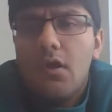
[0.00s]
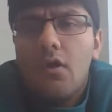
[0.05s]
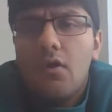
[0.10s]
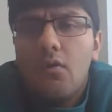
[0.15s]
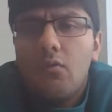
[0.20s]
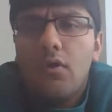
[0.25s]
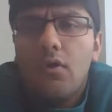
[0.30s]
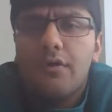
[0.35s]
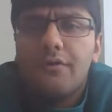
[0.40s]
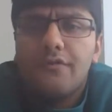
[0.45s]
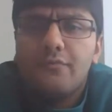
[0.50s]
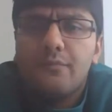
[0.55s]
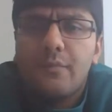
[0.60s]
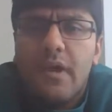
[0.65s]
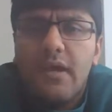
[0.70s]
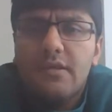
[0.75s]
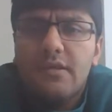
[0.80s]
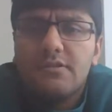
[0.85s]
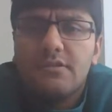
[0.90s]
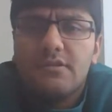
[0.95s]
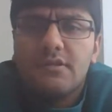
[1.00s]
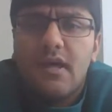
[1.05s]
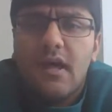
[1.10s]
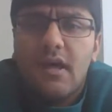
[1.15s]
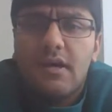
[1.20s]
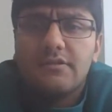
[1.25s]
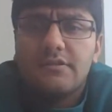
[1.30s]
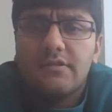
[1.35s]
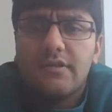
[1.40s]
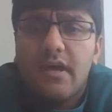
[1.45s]
Well, this patient
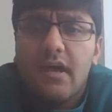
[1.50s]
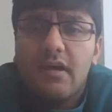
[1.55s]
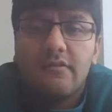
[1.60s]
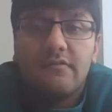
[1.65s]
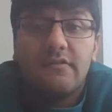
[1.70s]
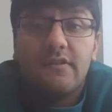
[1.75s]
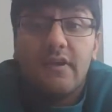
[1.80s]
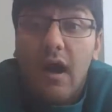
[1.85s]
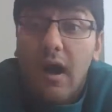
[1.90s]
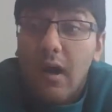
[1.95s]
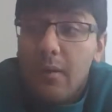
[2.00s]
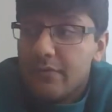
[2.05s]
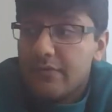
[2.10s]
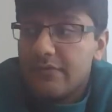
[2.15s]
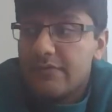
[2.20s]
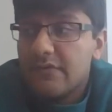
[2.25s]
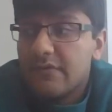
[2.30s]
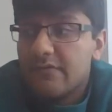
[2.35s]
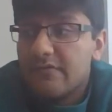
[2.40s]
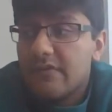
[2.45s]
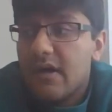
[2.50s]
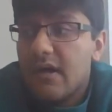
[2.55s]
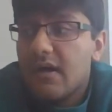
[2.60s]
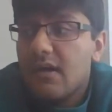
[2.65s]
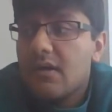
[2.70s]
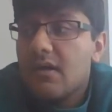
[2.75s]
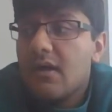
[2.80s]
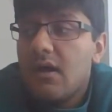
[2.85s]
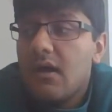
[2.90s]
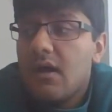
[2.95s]
actually has the opposite of that.
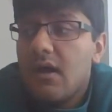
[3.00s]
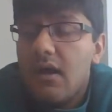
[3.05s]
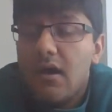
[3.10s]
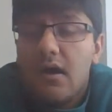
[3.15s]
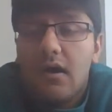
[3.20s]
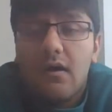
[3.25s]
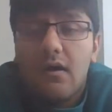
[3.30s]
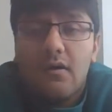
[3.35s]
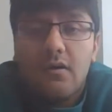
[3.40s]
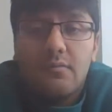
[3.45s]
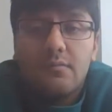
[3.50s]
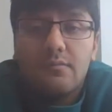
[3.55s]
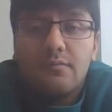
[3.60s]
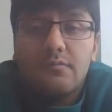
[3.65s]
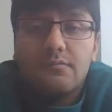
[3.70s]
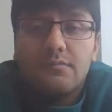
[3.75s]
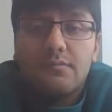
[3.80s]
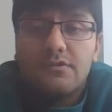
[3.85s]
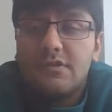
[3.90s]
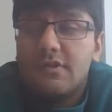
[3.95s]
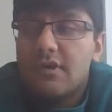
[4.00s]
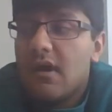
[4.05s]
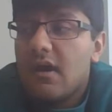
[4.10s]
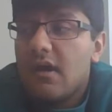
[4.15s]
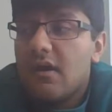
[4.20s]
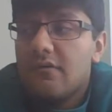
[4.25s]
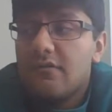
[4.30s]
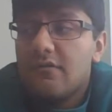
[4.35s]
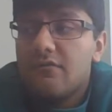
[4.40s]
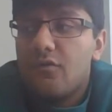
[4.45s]
She
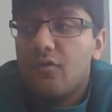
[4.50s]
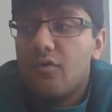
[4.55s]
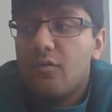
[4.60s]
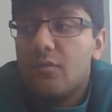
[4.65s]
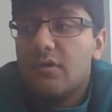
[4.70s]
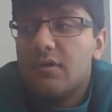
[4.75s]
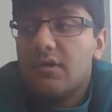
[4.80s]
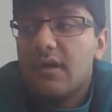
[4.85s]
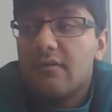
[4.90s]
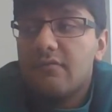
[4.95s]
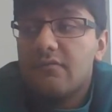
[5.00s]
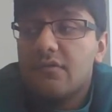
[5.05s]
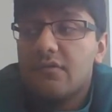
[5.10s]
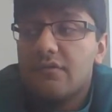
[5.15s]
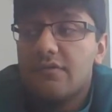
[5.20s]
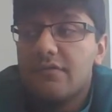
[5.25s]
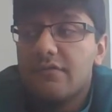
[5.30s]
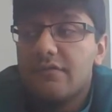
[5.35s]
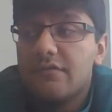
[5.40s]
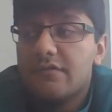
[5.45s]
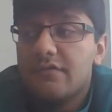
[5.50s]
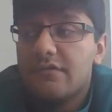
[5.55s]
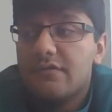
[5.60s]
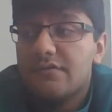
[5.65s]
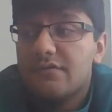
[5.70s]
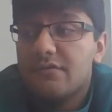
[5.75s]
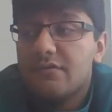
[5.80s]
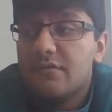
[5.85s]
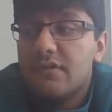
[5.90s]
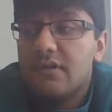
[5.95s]
has normal levels of
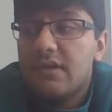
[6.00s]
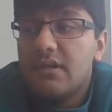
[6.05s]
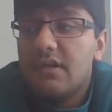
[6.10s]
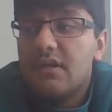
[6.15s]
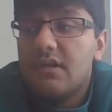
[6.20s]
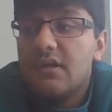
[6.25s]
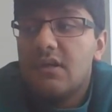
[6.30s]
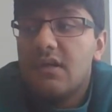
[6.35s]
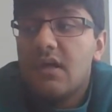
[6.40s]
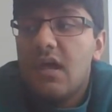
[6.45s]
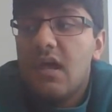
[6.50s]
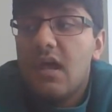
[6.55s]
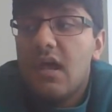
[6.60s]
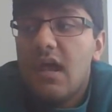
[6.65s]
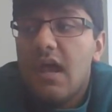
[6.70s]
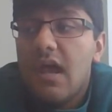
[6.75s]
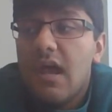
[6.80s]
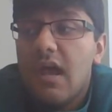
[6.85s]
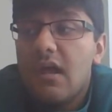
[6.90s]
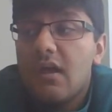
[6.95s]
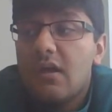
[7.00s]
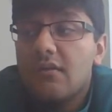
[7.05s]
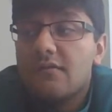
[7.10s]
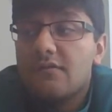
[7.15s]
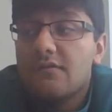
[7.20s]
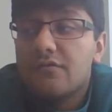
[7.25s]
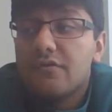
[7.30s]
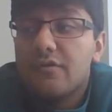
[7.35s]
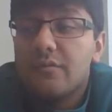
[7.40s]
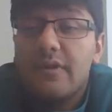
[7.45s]
citrulline and
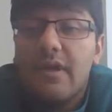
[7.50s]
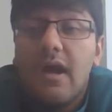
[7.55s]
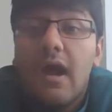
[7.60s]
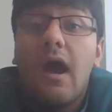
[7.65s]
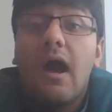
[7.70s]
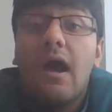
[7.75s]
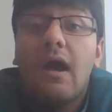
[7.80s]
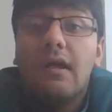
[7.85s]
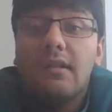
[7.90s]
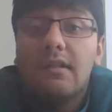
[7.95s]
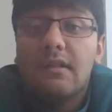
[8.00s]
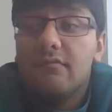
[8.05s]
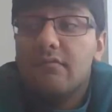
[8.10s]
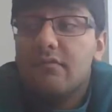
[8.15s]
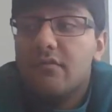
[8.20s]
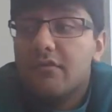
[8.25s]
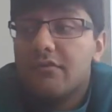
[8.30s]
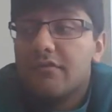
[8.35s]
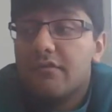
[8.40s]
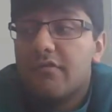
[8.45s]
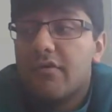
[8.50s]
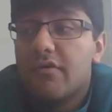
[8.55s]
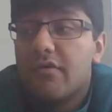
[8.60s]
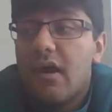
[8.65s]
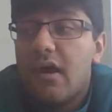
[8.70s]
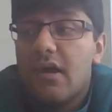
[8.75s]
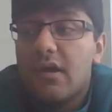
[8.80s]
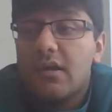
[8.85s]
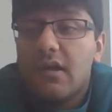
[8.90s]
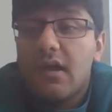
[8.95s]
extremely high levels of
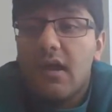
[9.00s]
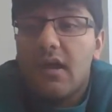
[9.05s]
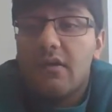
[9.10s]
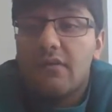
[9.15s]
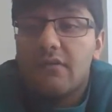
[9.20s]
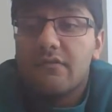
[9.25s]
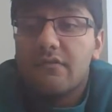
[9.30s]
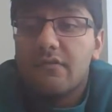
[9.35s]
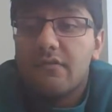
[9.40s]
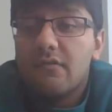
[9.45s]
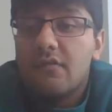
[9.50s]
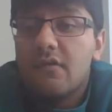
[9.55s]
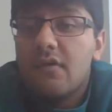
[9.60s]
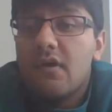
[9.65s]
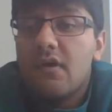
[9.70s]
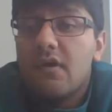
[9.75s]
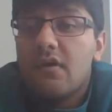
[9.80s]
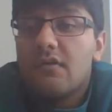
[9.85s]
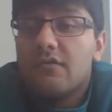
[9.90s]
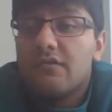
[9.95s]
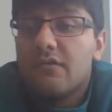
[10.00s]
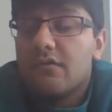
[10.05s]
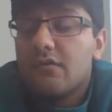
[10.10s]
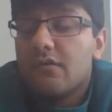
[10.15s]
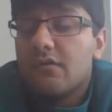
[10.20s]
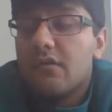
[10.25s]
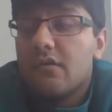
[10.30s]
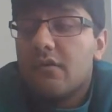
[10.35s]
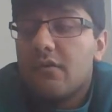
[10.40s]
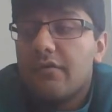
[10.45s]
orotic acid. So,
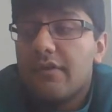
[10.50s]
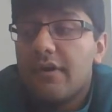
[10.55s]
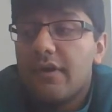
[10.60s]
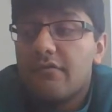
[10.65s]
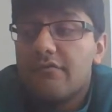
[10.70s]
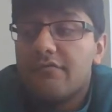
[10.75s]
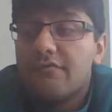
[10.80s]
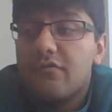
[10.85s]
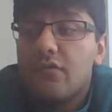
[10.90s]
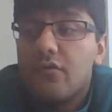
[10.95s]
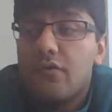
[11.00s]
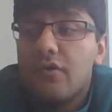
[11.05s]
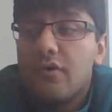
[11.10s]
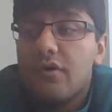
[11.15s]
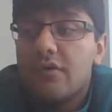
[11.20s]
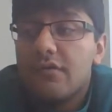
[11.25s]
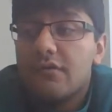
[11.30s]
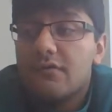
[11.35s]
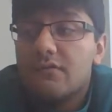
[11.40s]
therefore,